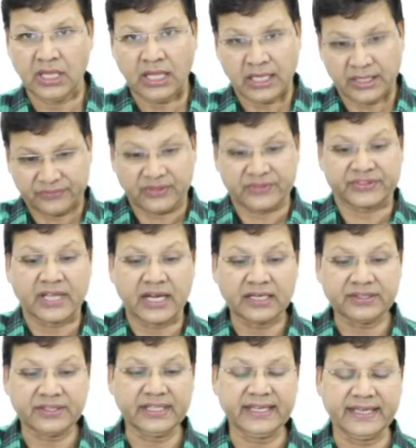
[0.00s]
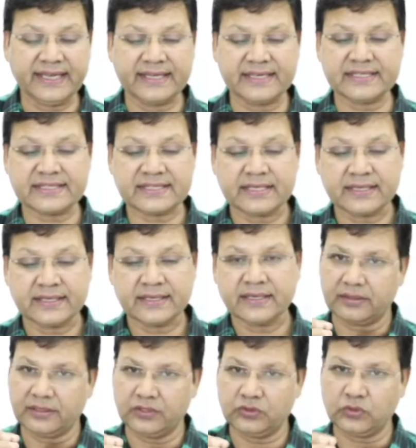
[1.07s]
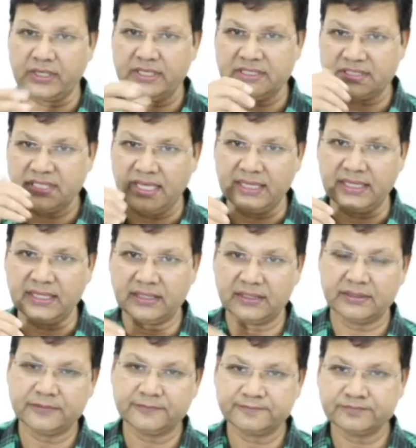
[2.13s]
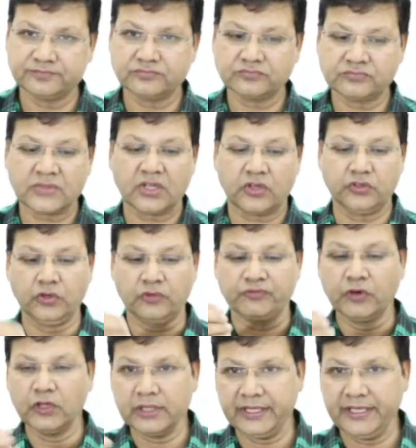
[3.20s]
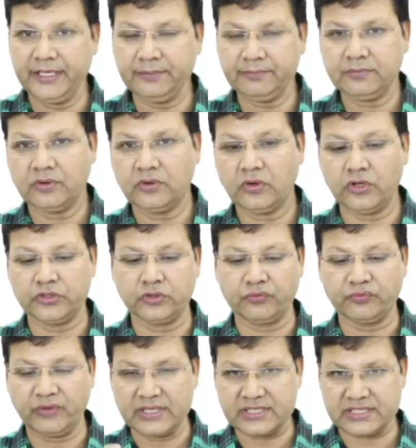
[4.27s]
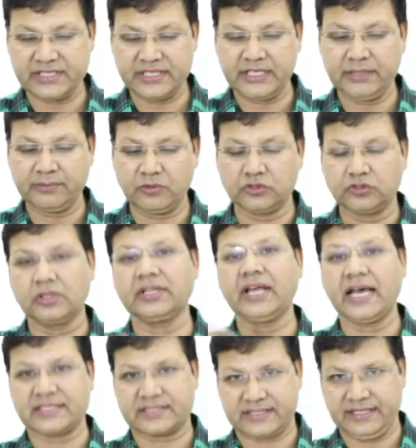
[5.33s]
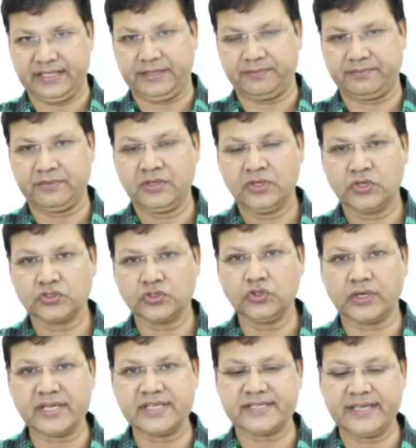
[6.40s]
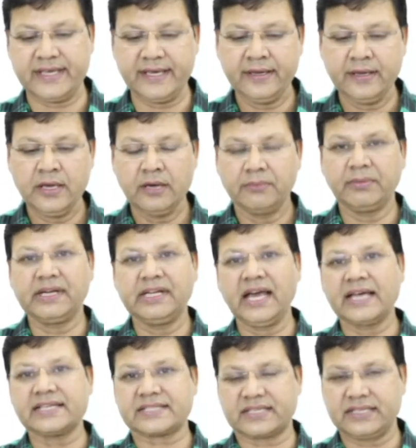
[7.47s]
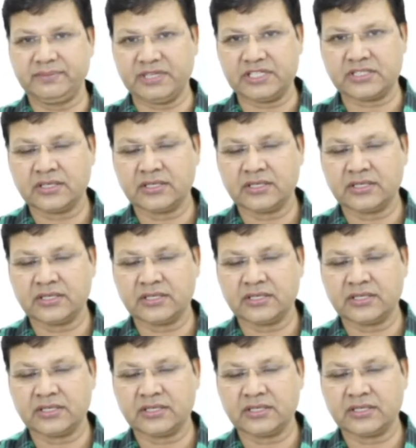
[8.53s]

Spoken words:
The third thing is, you can tell your full name or your first name or your last name. So you can say my last name is